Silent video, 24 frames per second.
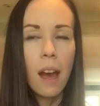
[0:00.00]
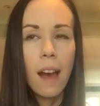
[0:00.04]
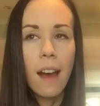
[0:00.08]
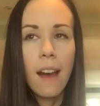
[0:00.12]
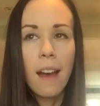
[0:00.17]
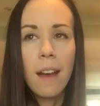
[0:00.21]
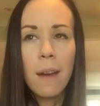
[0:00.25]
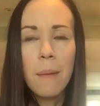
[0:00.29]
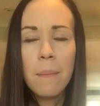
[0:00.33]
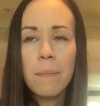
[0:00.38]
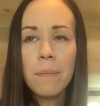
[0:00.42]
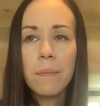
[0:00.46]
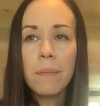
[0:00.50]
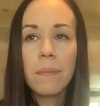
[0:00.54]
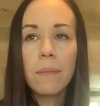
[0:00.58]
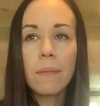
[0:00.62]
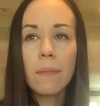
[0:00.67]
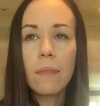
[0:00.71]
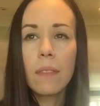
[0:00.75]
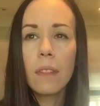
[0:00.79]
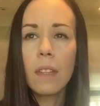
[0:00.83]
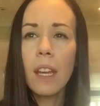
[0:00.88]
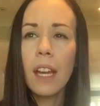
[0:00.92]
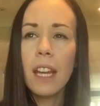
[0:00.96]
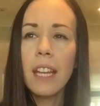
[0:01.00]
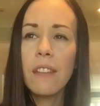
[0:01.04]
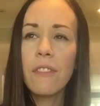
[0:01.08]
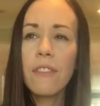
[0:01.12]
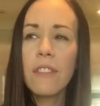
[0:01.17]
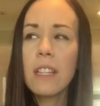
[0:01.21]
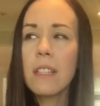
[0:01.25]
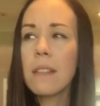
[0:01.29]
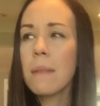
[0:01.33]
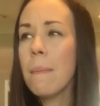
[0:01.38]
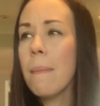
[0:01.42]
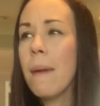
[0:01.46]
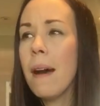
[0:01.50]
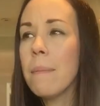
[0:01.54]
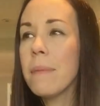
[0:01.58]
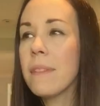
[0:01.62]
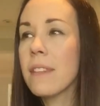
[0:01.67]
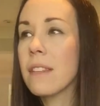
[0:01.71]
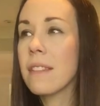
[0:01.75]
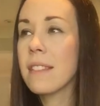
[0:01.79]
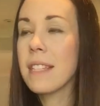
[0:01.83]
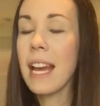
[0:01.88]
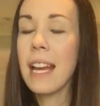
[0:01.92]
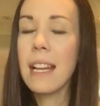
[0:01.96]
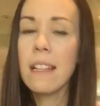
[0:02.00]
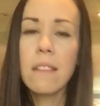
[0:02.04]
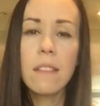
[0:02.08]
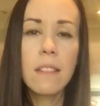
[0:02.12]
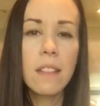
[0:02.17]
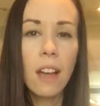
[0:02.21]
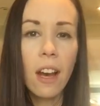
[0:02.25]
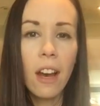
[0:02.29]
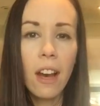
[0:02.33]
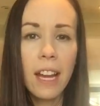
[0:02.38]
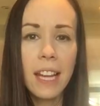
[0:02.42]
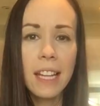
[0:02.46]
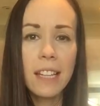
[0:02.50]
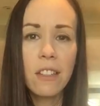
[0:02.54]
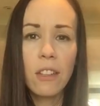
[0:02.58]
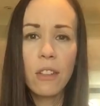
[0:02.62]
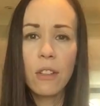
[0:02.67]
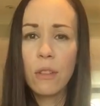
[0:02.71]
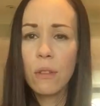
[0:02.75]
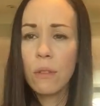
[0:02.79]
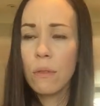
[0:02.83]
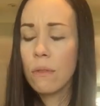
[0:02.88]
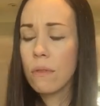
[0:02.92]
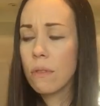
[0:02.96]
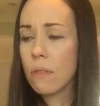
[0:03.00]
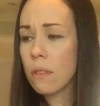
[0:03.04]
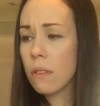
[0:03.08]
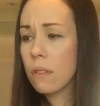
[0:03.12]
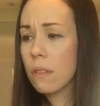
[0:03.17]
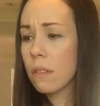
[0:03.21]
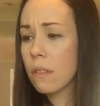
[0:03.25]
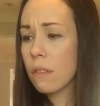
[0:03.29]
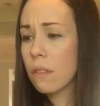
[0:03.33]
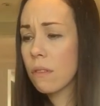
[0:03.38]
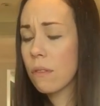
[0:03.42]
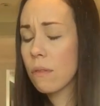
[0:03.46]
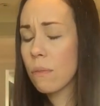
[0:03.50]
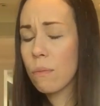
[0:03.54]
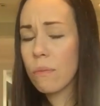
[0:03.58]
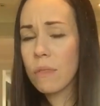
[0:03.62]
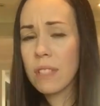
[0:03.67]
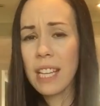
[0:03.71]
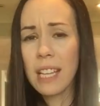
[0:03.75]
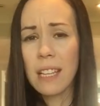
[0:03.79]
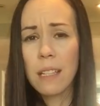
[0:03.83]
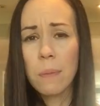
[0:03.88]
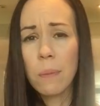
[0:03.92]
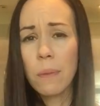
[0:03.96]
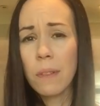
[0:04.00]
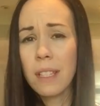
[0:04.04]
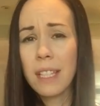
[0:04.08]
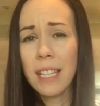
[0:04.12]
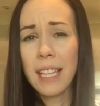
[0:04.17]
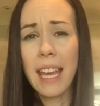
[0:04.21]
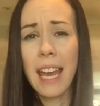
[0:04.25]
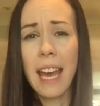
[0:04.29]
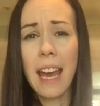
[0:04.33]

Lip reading: And if there's a mum that's sat inside who's desperate to